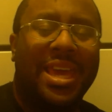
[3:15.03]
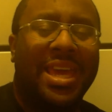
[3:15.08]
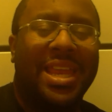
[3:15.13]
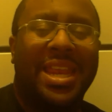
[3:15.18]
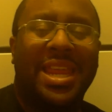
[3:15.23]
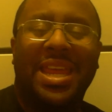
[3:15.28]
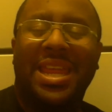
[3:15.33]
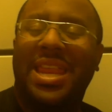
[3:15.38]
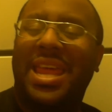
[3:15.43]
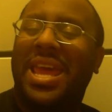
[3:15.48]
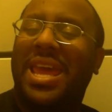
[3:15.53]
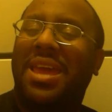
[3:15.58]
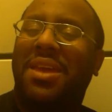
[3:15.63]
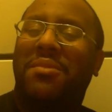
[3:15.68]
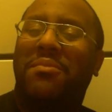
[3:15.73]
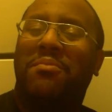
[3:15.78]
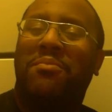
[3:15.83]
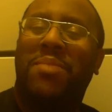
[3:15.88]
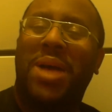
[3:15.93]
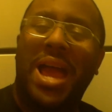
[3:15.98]
And it
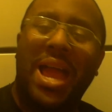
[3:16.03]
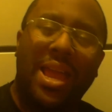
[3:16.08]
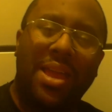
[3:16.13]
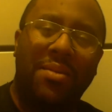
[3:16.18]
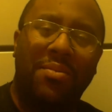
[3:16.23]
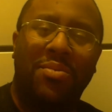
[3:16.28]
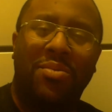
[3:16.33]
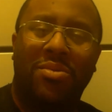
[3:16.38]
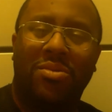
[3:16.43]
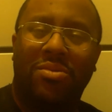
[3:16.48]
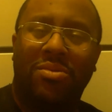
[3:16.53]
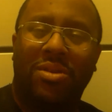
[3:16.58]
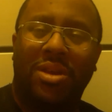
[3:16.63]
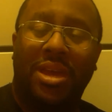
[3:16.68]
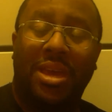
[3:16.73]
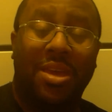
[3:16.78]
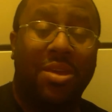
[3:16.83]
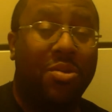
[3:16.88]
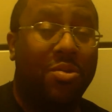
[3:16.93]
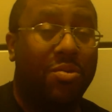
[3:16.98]
ain't Bible.
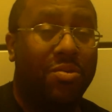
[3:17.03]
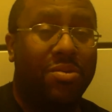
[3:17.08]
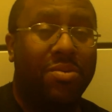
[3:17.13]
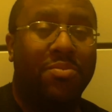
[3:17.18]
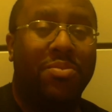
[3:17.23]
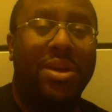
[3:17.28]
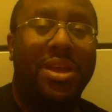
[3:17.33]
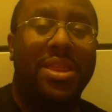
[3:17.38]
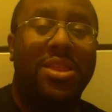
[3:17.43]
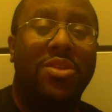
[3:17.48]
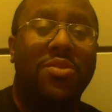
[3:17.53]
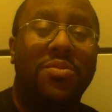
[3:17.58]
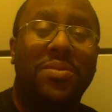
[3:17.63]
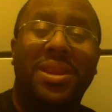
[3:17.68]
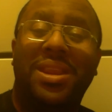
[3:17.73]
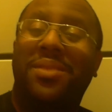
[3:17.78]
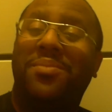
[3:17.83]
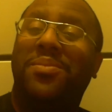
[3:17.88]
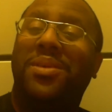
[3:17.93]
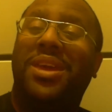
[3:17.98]
And you, brother, you
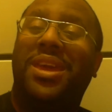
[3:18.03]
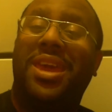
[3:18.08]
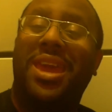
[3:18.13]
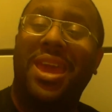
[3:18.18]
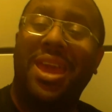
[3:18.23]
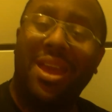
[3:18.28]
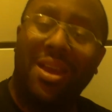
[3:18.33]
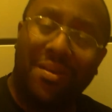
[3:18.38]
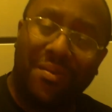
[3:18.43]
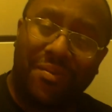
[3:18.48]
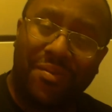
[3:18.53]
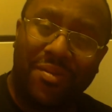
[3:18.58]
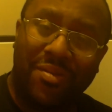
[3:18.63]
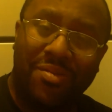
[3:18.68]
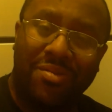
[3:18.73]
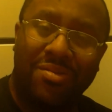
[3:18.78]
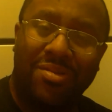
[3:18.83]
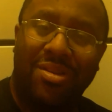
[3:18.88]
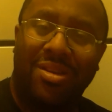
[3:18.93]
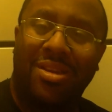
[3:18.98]
need to be careful.
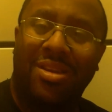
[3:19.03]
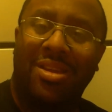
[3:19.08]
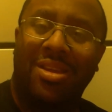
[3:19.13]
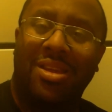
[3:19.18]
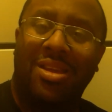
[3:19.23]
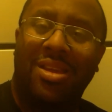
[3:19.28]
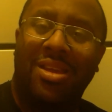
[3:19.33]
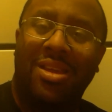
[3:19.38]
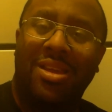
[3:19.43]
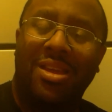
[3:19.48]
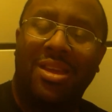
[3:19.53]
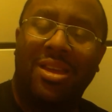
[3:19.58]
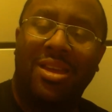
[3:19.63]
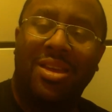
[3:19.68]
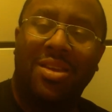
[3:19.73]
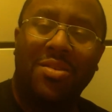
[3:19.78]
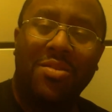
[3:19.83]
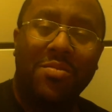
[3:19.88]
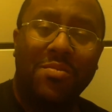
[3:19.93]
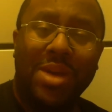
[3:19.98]

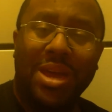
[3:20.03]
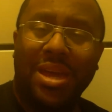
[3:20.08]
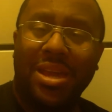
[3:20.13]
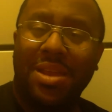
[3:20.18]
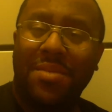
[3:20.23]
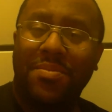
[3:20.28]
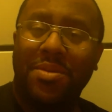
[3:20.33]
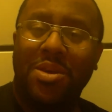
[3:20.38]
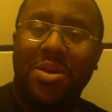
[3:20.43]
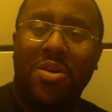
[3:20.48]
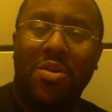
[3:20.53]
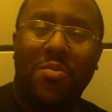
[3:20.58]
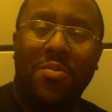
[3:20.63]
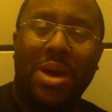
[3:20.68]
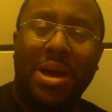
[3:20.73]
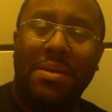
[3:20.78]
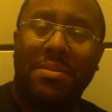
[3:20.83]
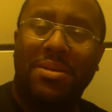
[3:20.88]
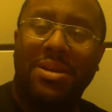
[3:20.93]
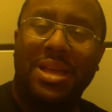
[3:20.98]
You making up your own
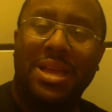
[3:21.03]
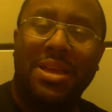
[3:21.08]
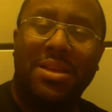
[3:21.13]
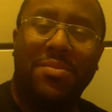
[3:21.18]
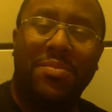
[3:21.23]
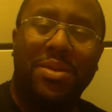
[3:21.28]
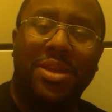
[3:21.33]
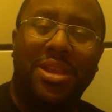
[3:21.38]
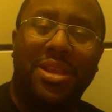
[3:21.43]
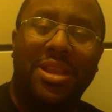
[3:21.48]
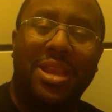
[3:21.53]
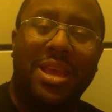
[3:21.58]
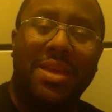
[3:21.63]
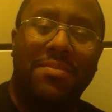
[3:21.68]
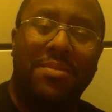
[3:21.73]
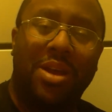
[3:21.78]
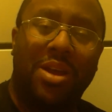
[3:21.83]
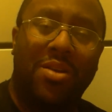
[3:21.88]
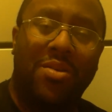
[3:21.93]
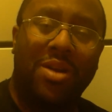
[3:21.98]
Bible, claiming to be the
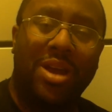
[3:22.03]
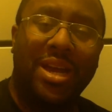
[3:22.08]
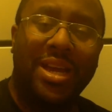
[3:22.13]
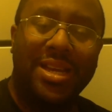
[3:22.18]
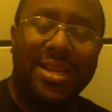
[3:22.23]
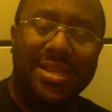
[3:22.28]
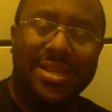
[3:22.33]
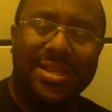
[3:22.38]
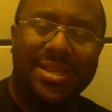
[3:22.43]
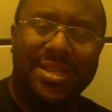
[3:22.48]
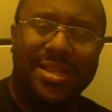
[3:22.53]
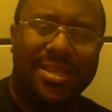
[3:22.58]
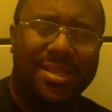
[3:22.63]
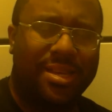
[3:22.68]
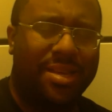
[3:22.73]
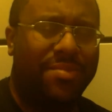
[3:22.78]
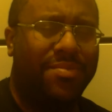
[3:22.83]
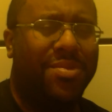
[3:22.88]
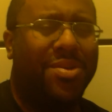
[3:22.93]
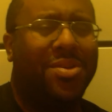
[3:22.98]
name of Christ?
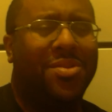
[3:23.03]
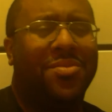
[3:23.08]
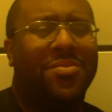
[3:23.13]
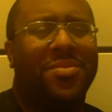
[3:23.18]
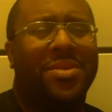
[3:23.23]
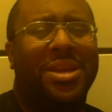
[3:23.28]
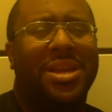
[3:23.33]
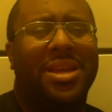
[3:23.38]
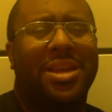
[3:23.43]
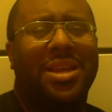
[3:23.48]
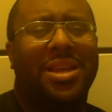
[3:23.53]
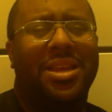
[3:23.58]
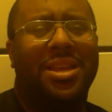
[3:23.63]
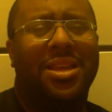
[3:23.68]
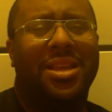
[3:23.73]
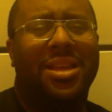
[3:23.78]
Come on, man.